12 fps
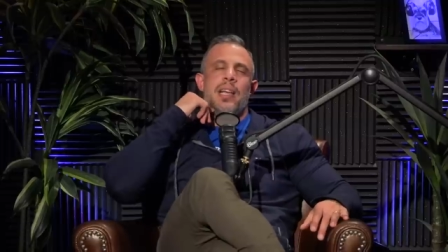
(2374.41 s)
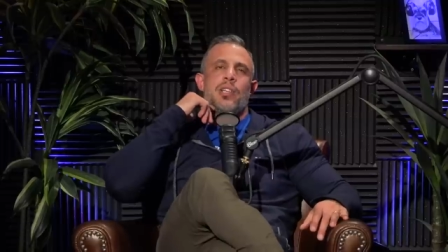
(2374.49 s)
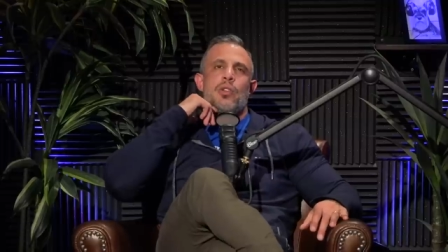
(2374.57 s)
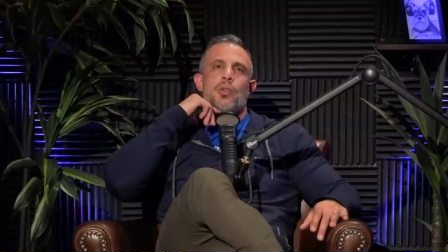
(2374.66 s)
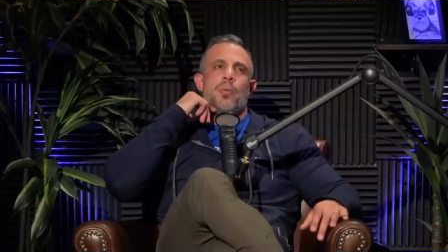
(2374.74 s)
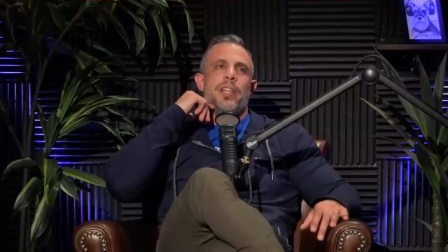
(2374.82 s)

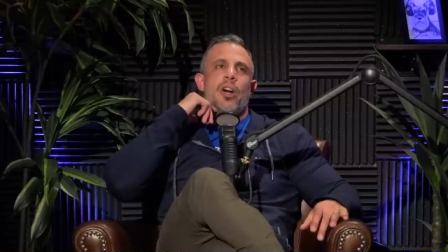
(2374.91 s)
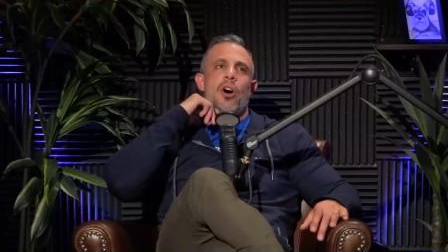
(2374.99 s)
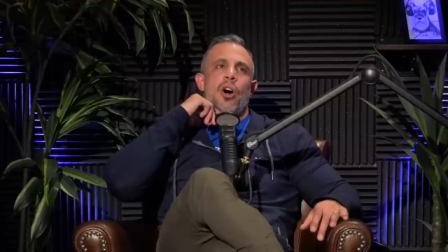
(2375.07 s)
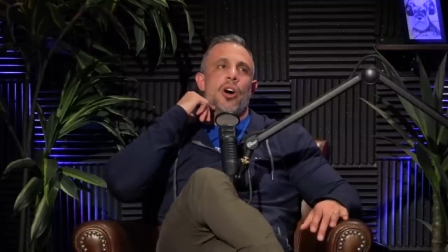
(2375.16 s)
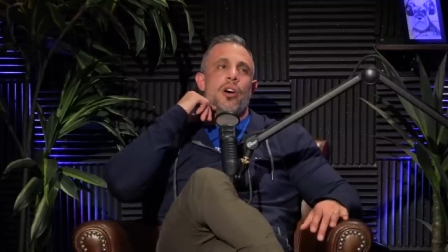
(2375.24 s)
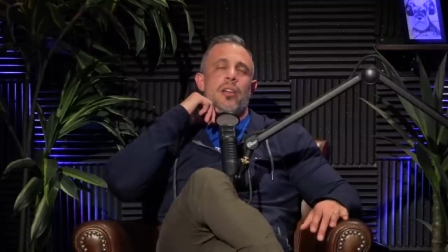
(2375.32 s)
So it's really
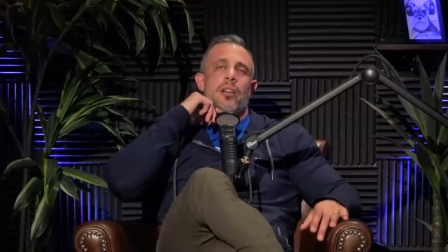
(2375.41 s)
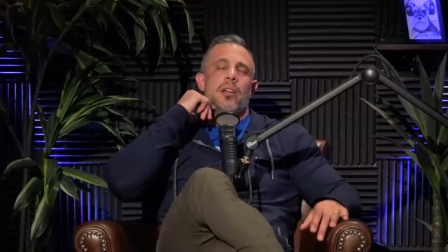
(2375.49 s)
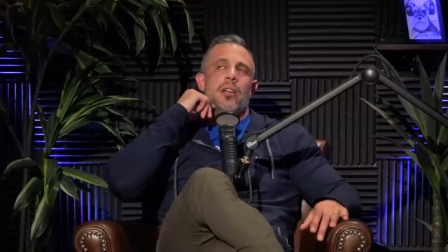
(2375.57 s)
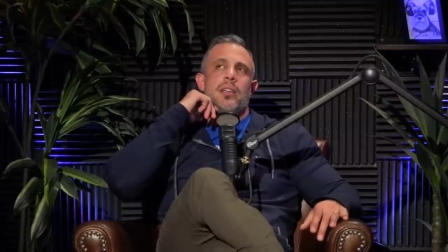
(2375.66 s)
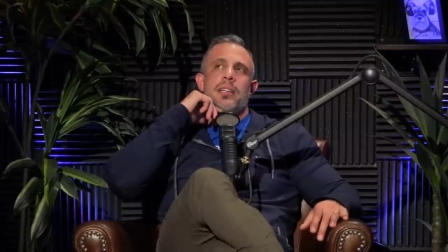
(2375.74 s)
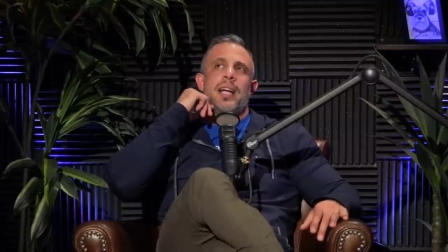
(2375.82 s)
hard
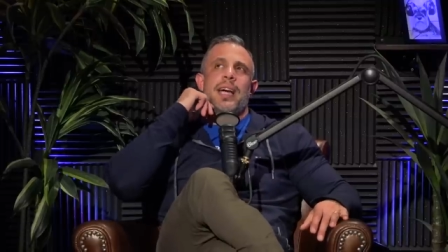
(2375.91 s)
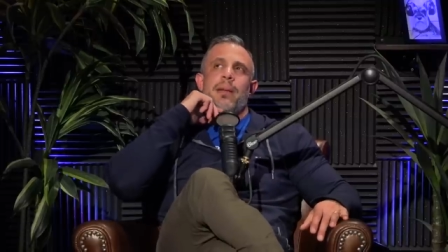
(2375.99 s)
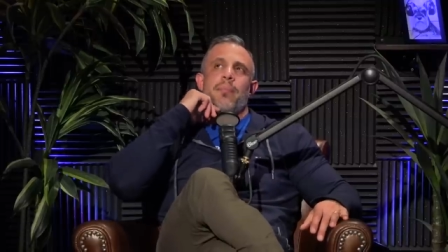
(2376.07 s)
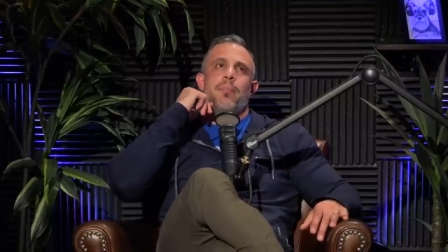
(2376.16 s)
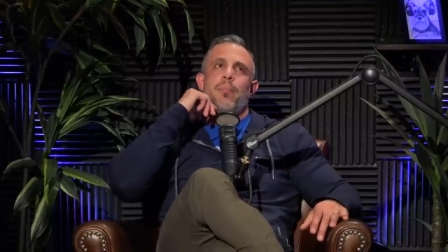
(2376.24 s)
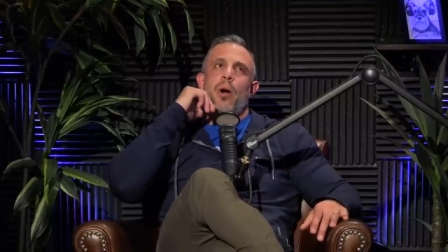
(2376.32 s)
to kind
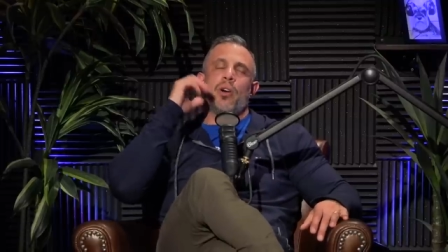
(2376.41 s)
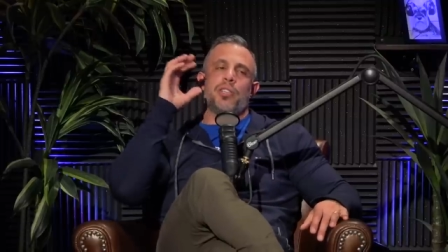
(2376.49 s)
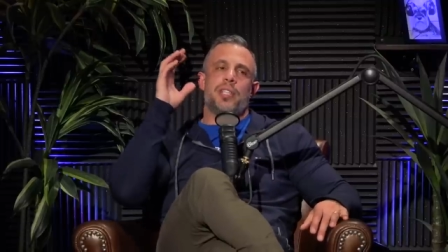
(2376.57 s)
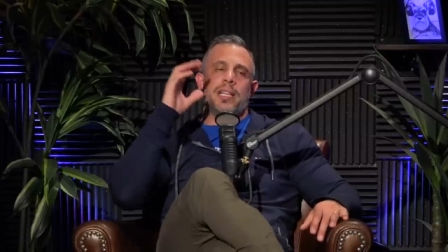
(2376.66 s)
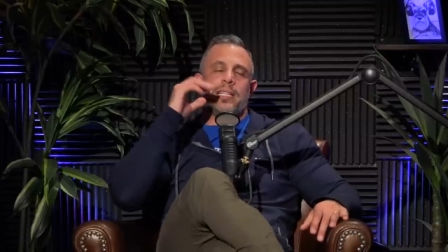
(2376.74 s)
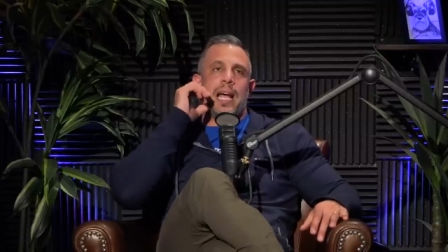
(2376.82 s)
of parse
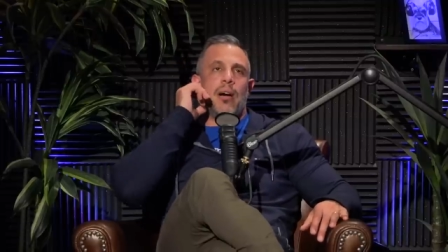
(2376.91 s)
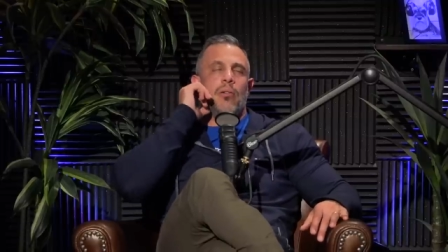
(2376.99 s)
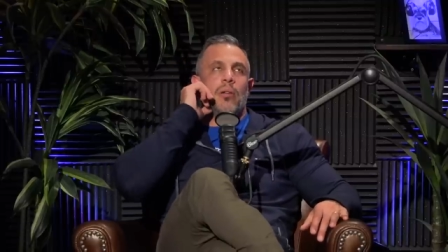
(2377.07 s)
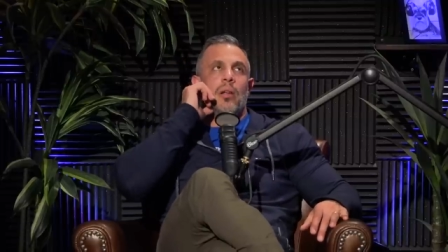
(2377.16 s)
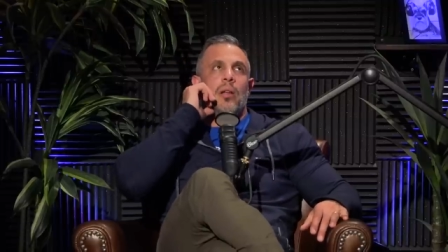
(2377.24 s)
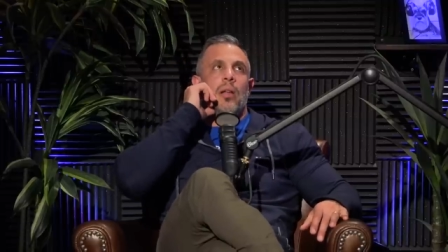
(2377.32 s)
things out.